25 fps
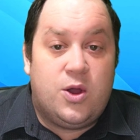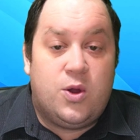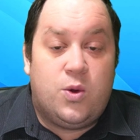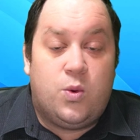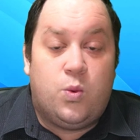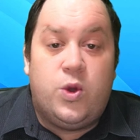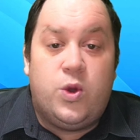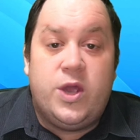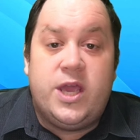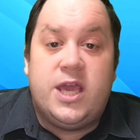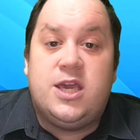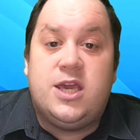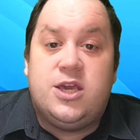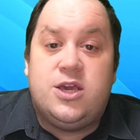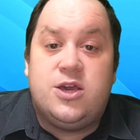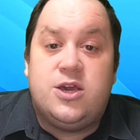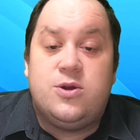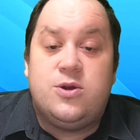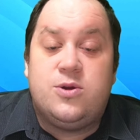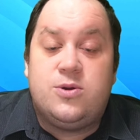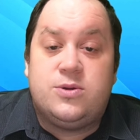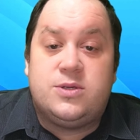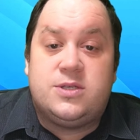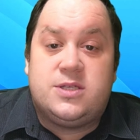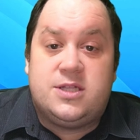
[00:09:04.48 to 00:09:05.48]
We
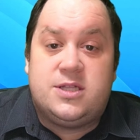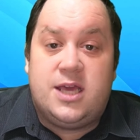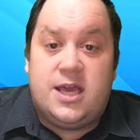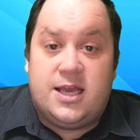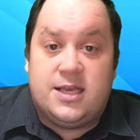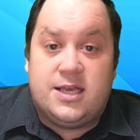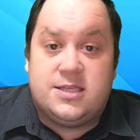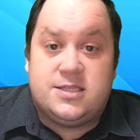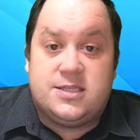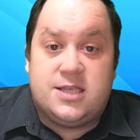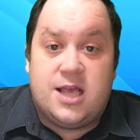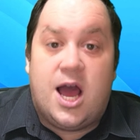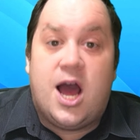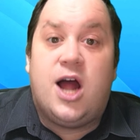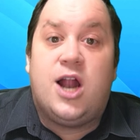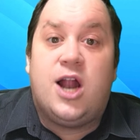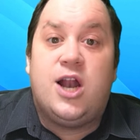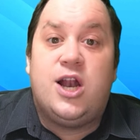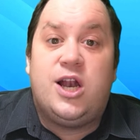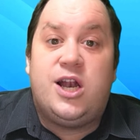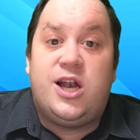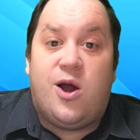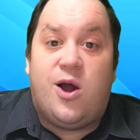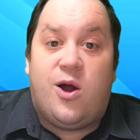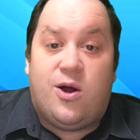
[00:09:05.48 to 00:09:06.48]
use this a
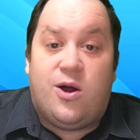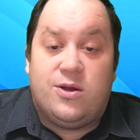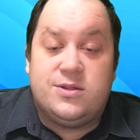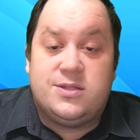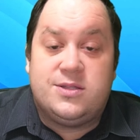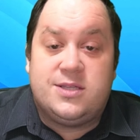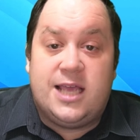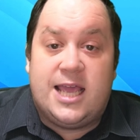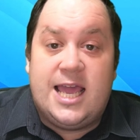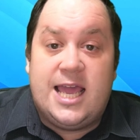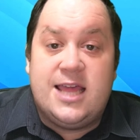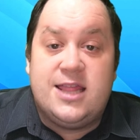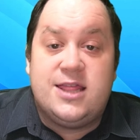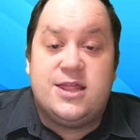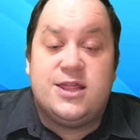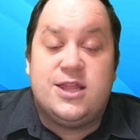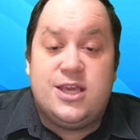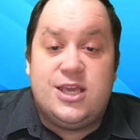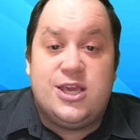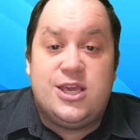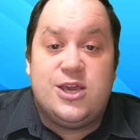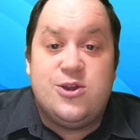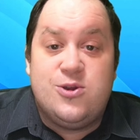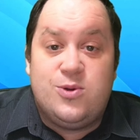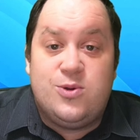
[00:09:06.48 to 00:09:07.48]
lot in the
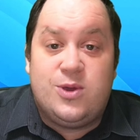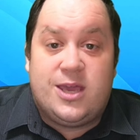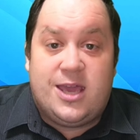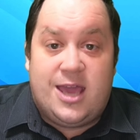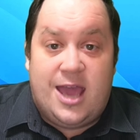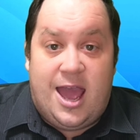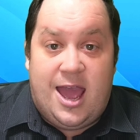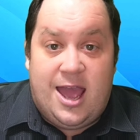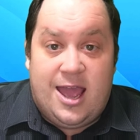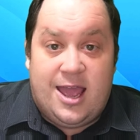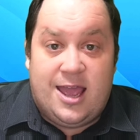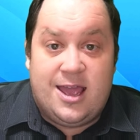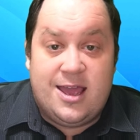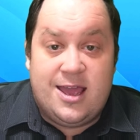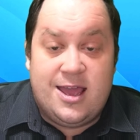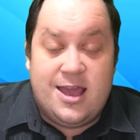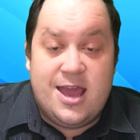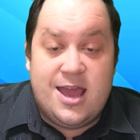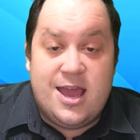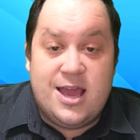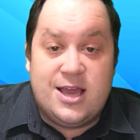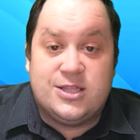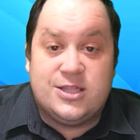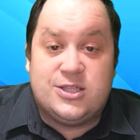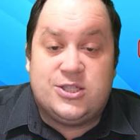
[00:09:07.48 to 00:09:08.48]
UK
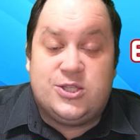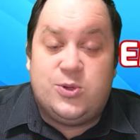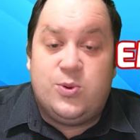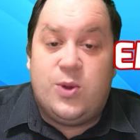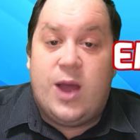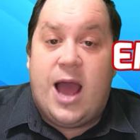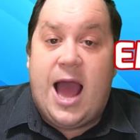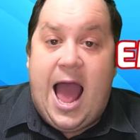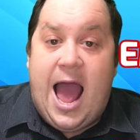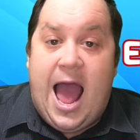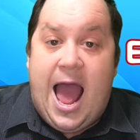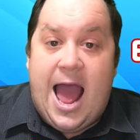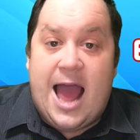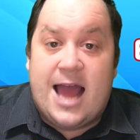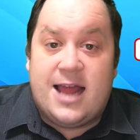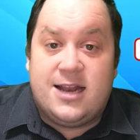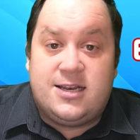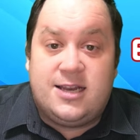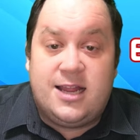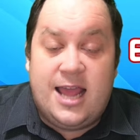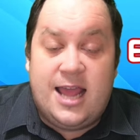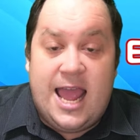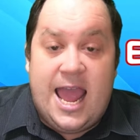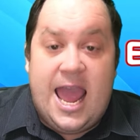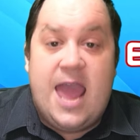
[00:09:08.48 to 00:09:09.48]
to add
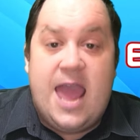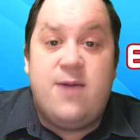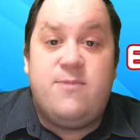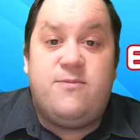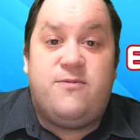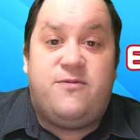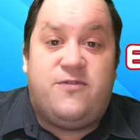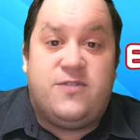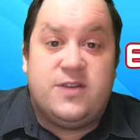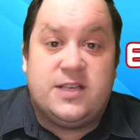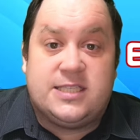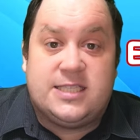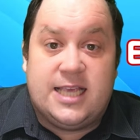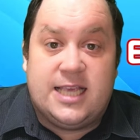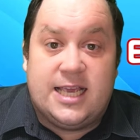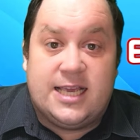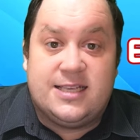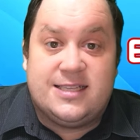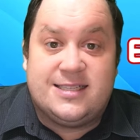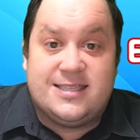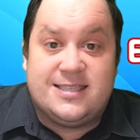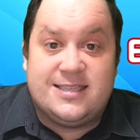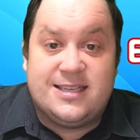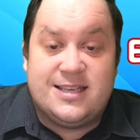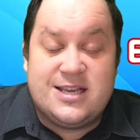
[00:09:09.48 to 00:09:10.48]

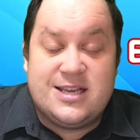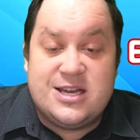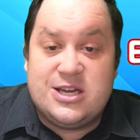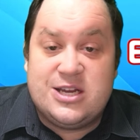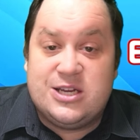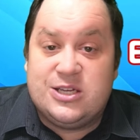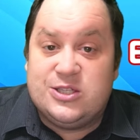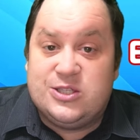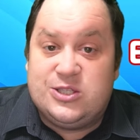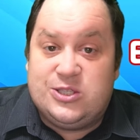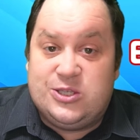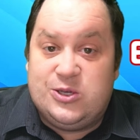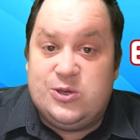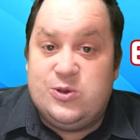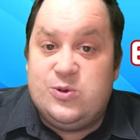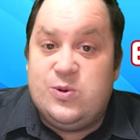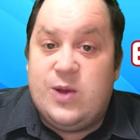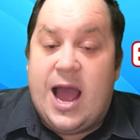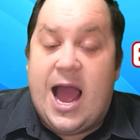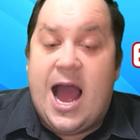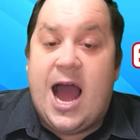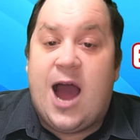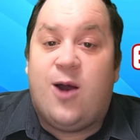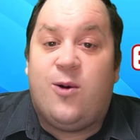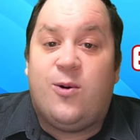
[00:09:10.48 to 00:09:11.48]
emphasis to
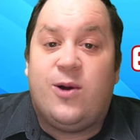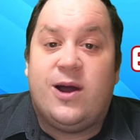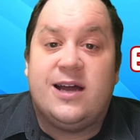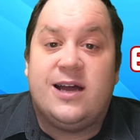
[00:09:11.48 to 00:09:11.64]
our